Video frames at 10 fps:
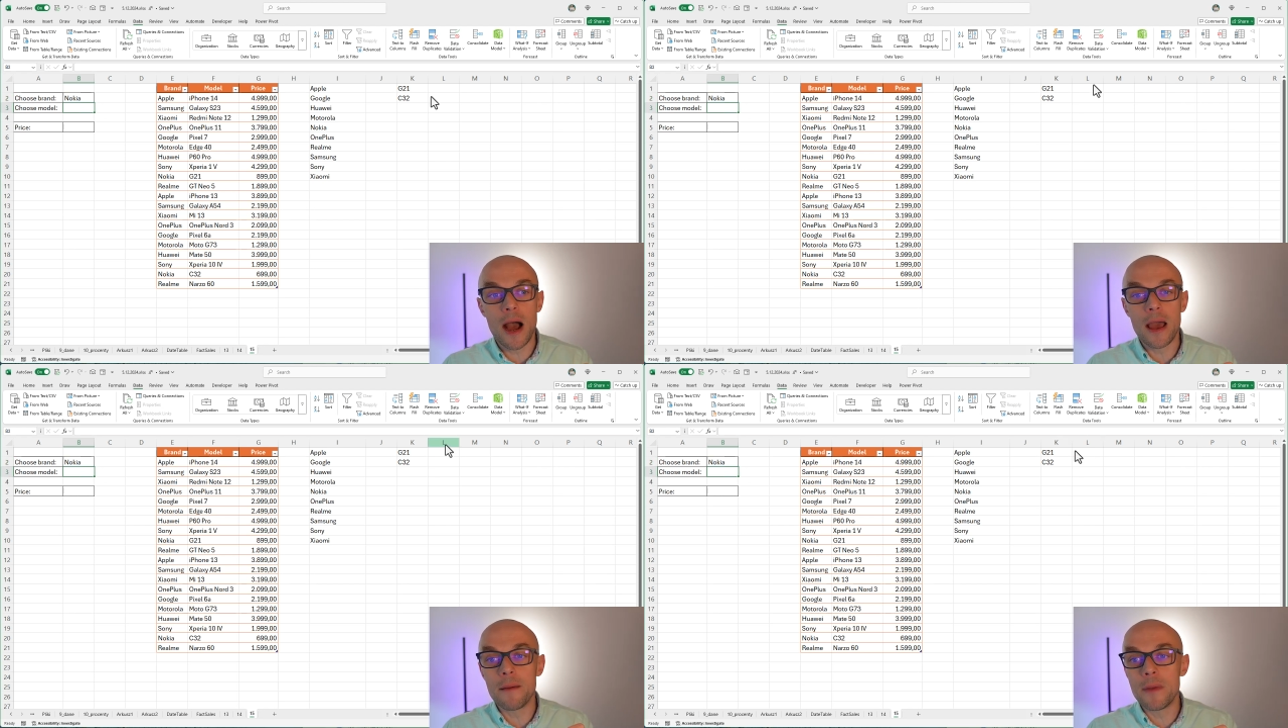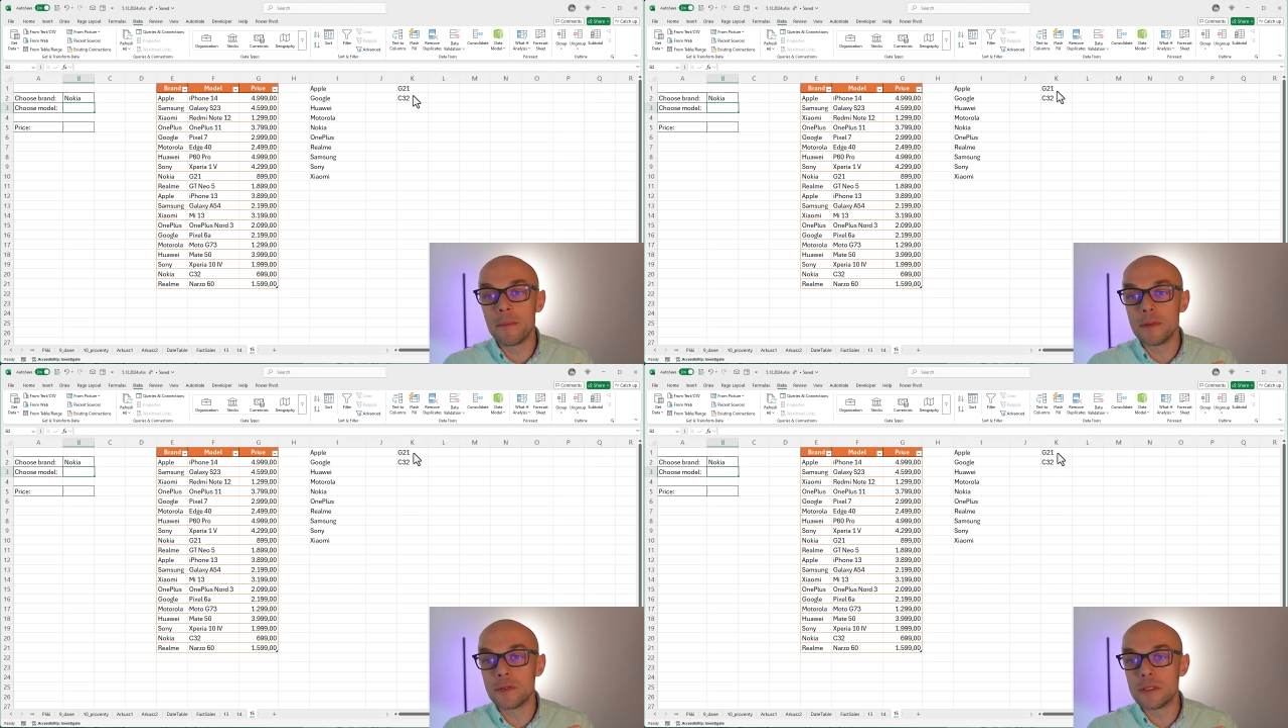I am
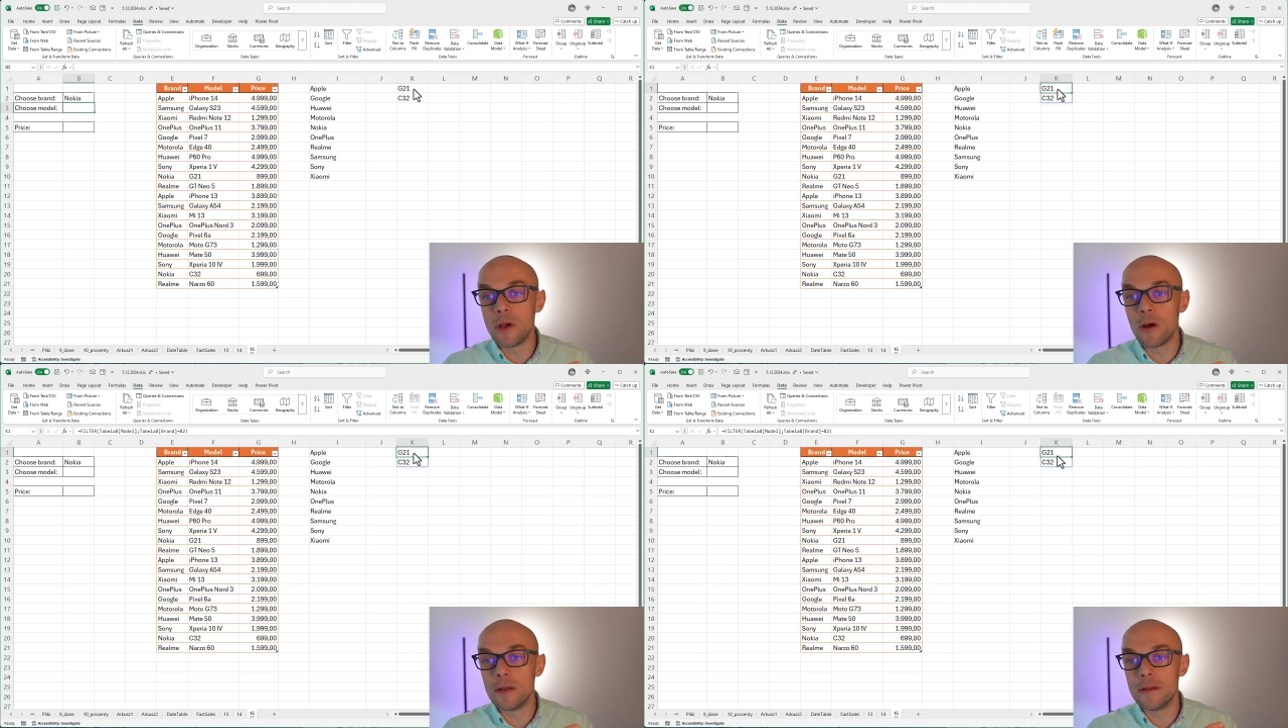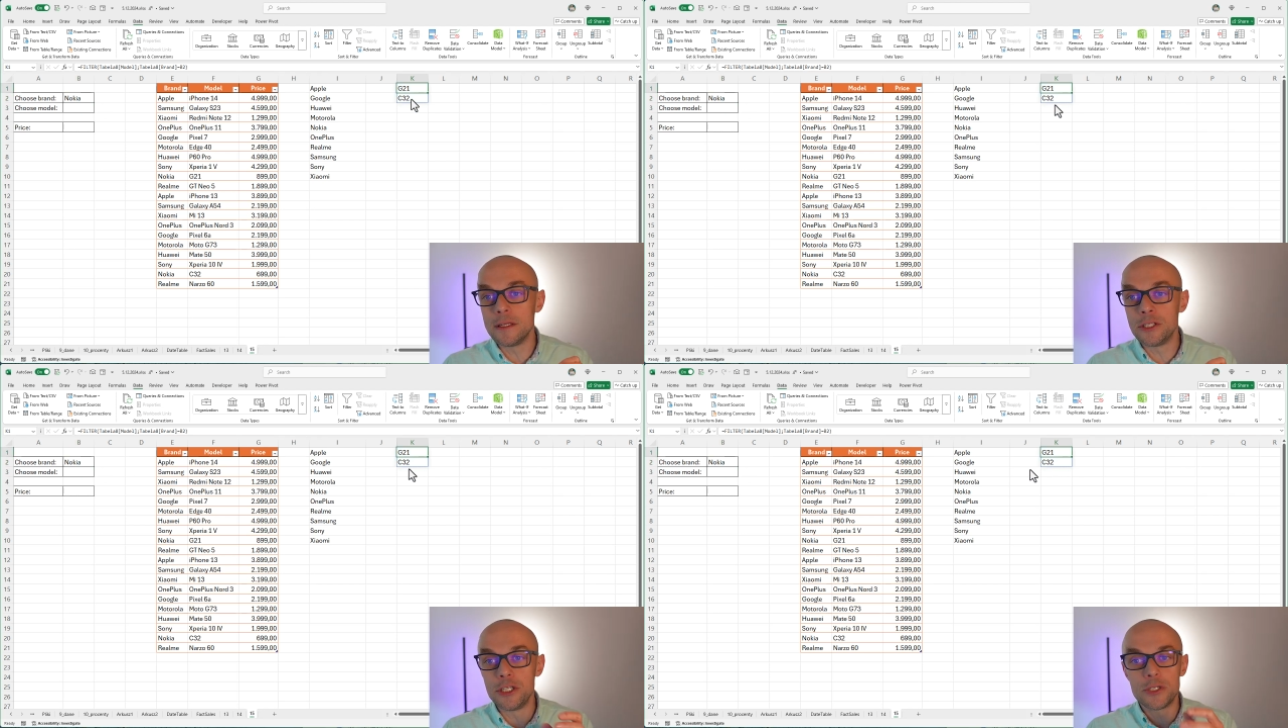able to see only
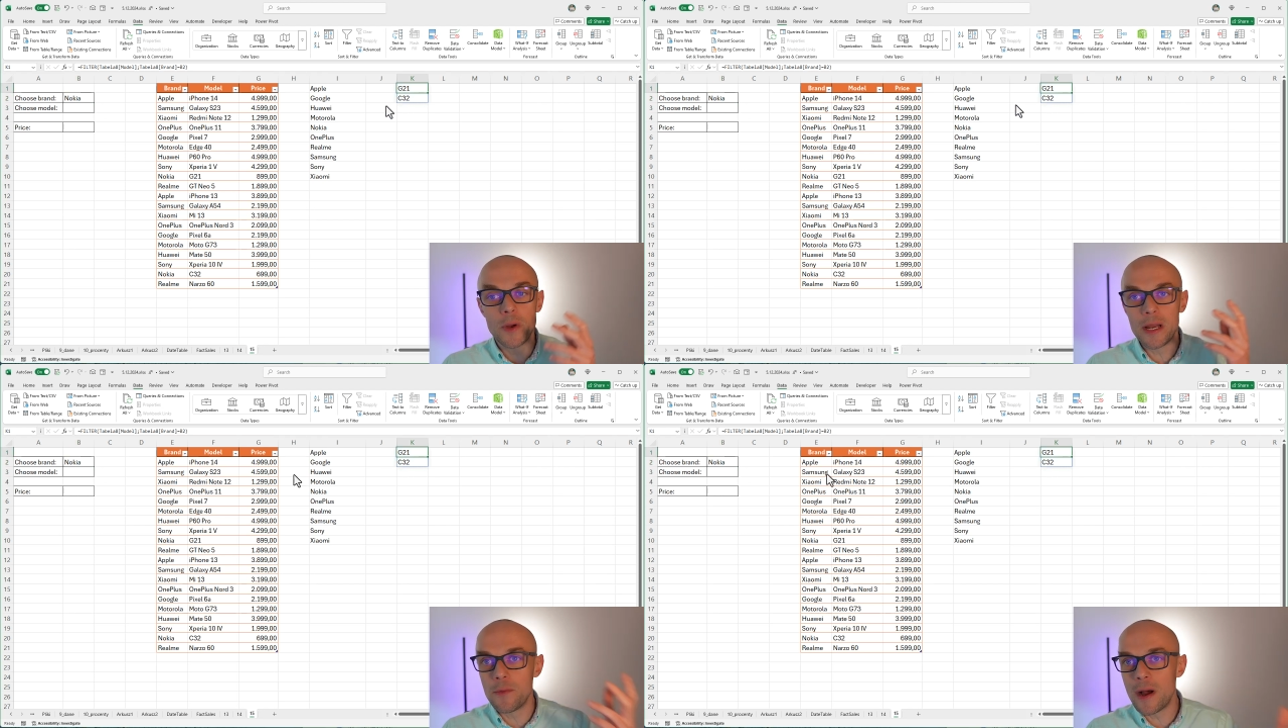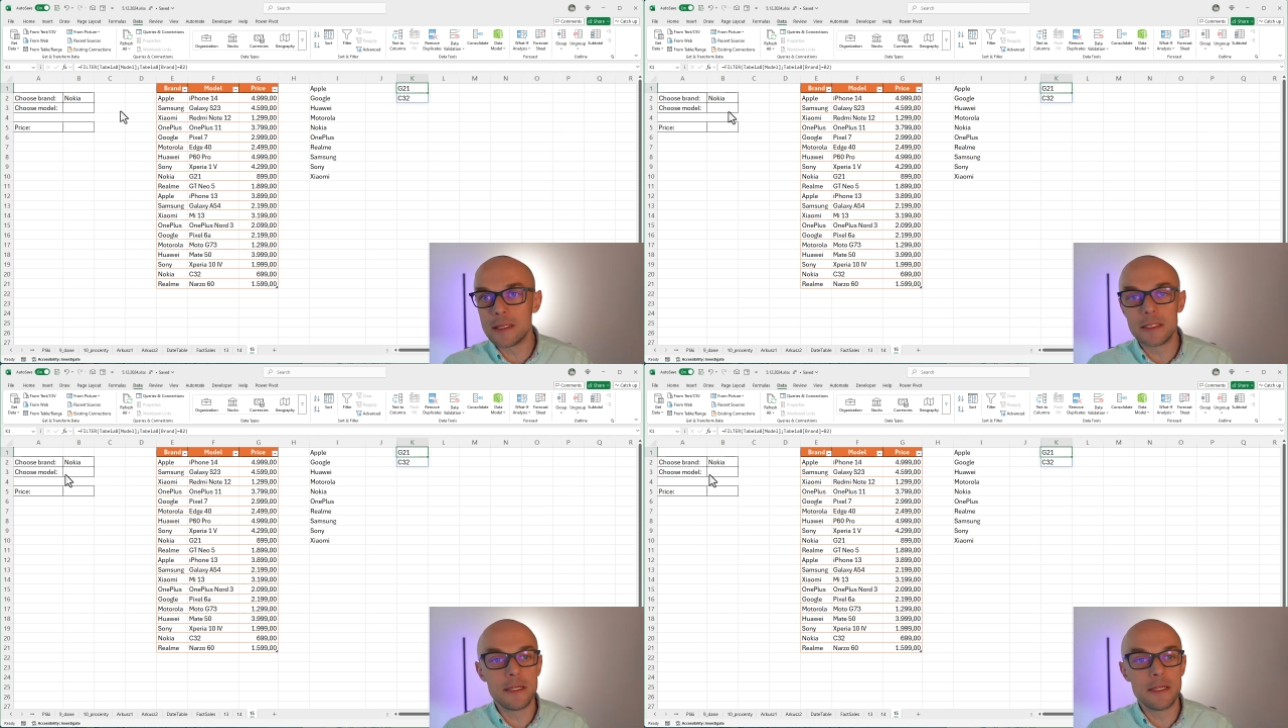these G21,